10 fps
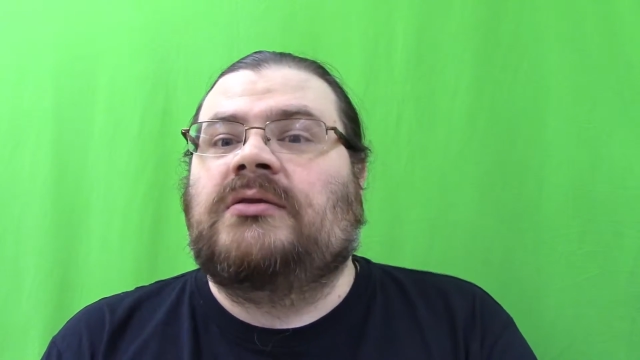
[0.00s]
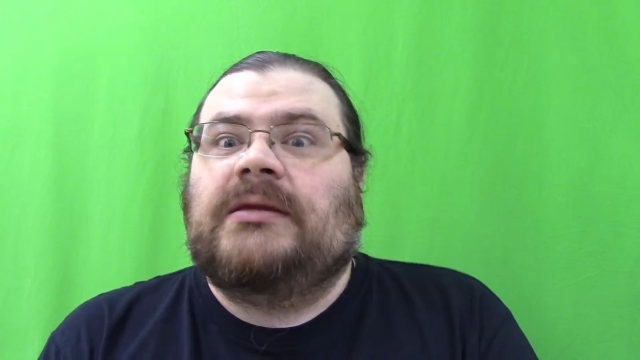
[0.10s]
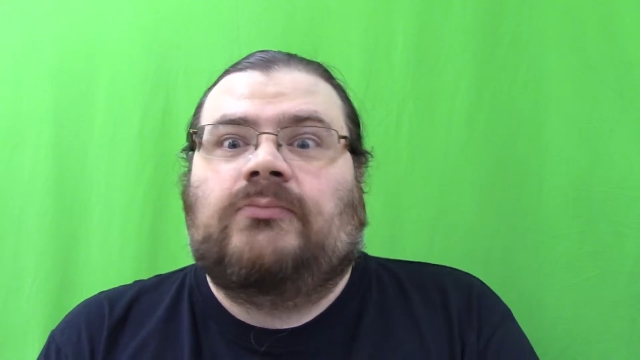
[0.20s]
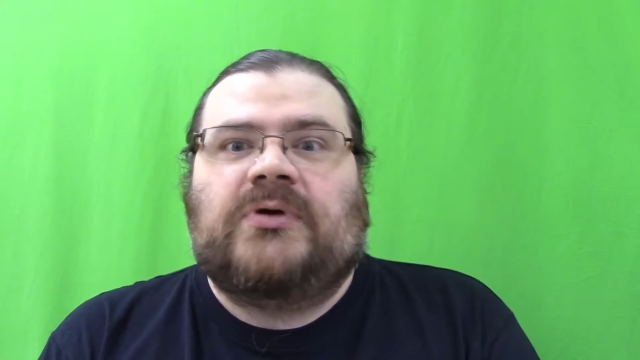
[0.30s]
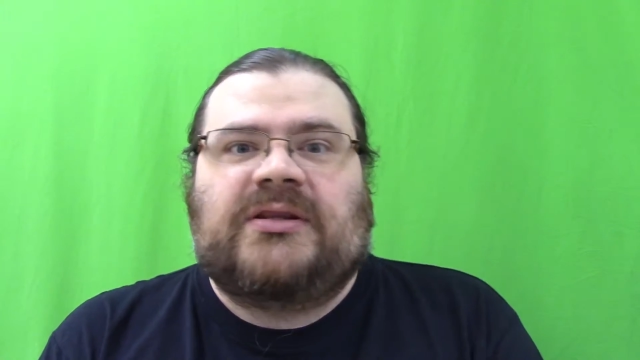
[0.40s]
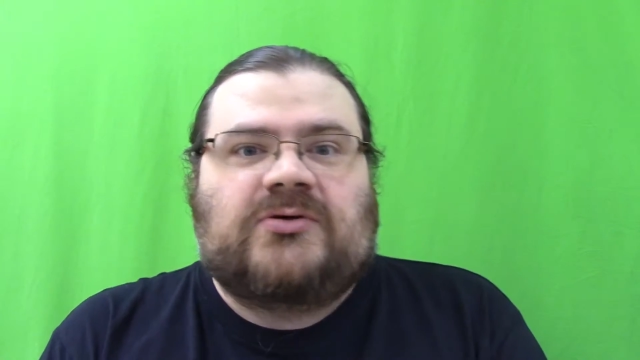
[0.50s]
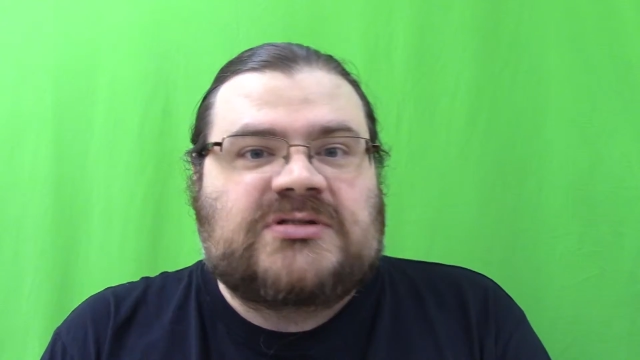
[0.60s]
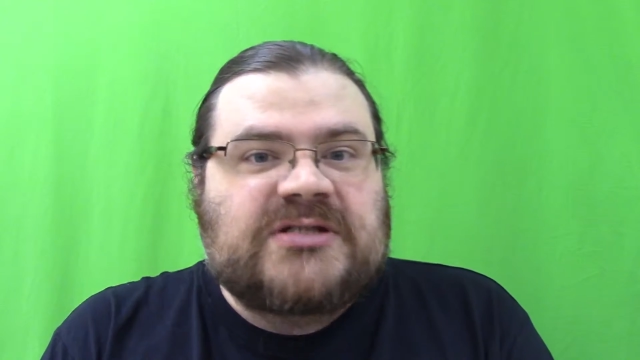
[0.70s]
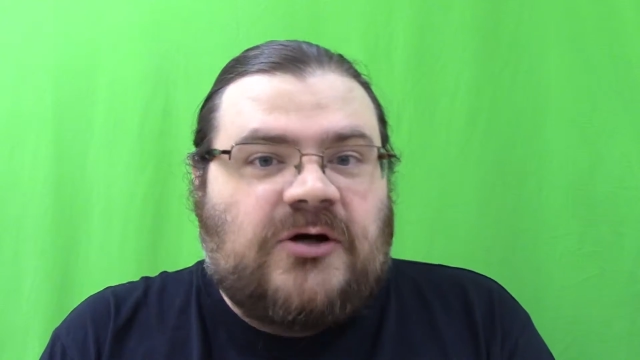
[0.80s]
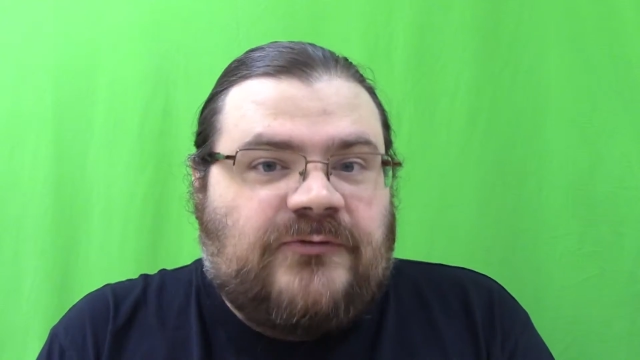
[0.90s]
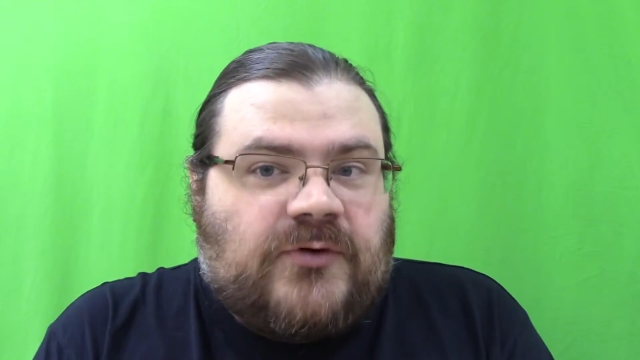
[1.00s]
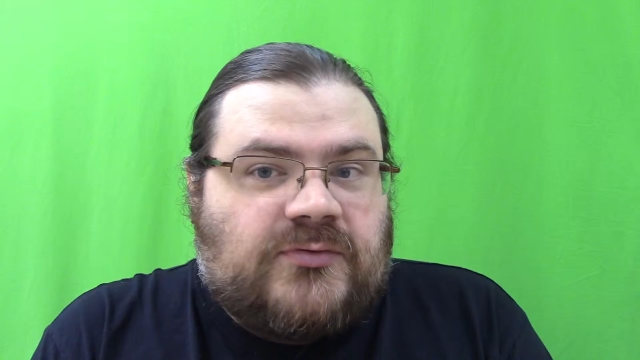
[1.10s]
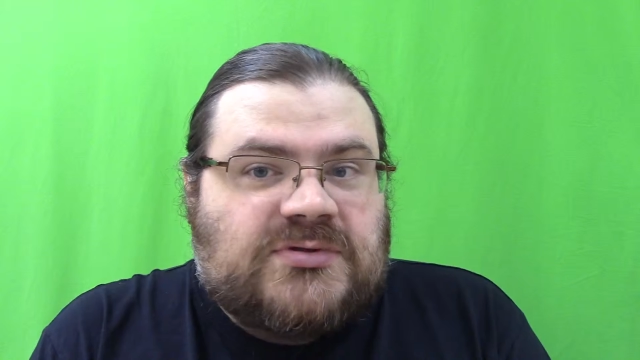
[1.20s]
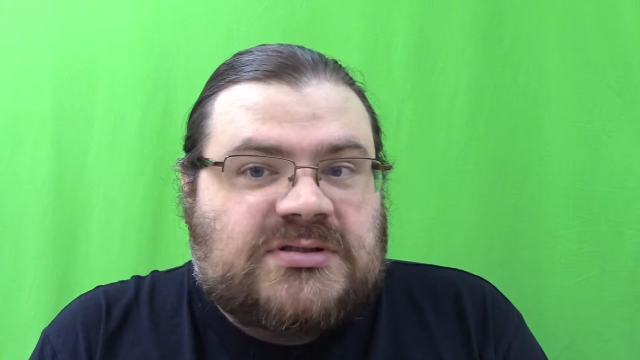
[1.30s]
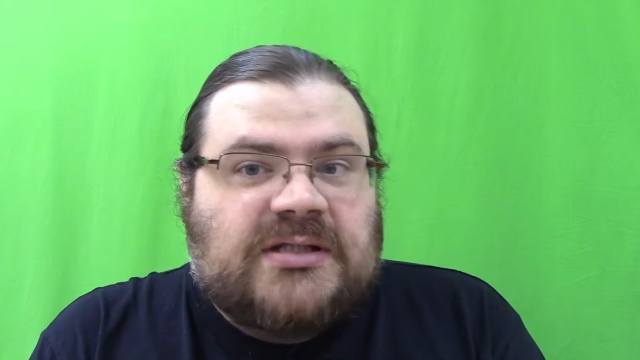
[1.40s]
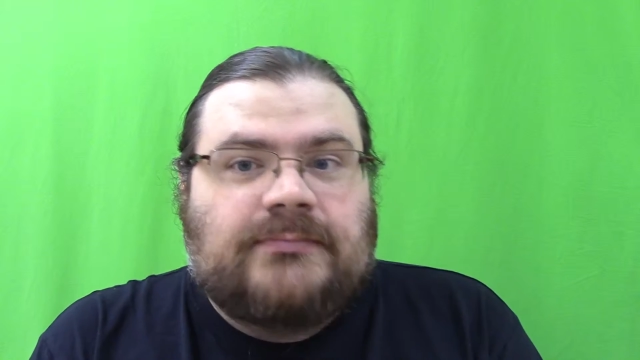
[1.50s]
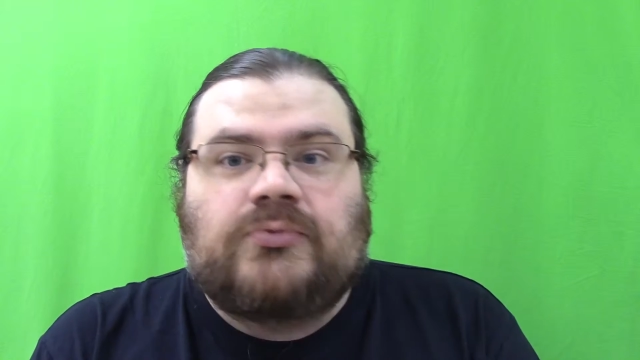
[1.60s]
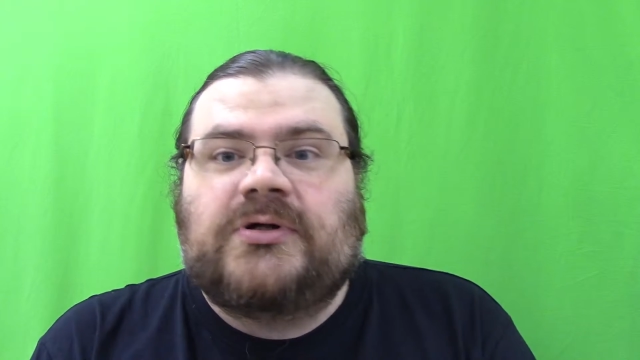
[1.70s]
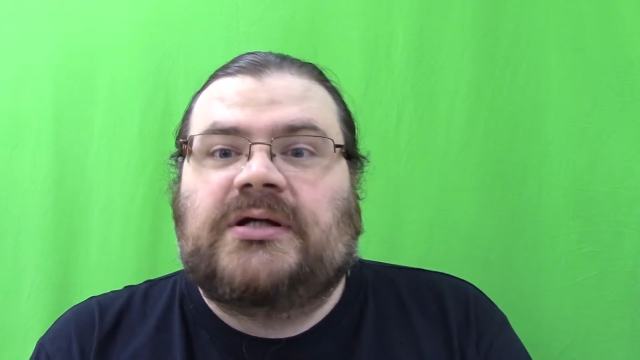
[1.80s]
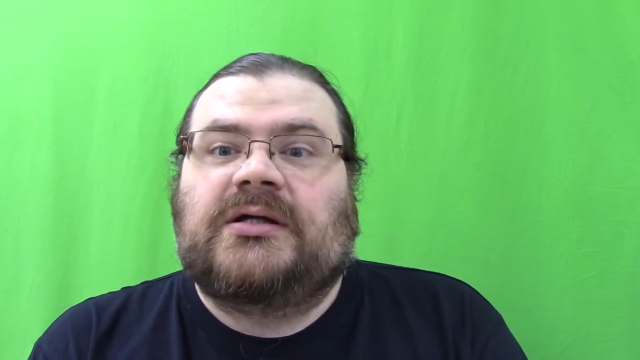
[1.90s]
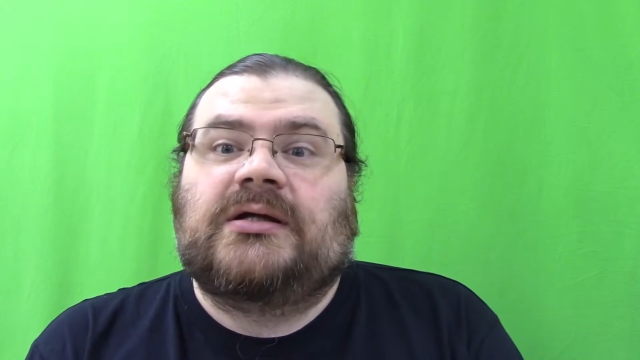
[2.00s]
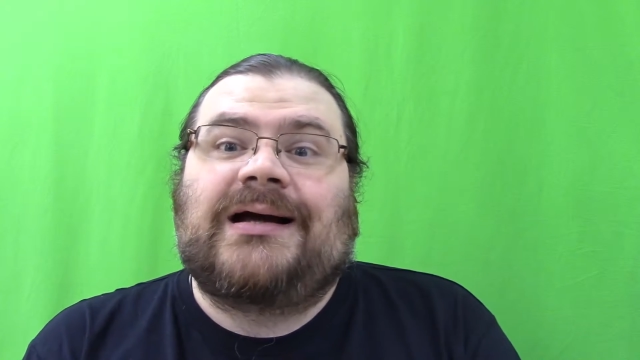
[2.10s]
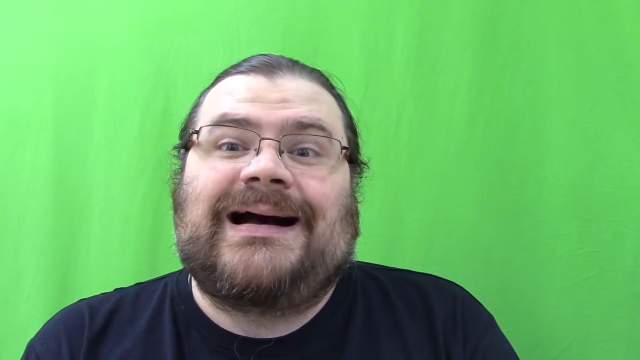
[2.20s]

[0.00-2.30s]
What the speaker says: They bring their cell phones, they bring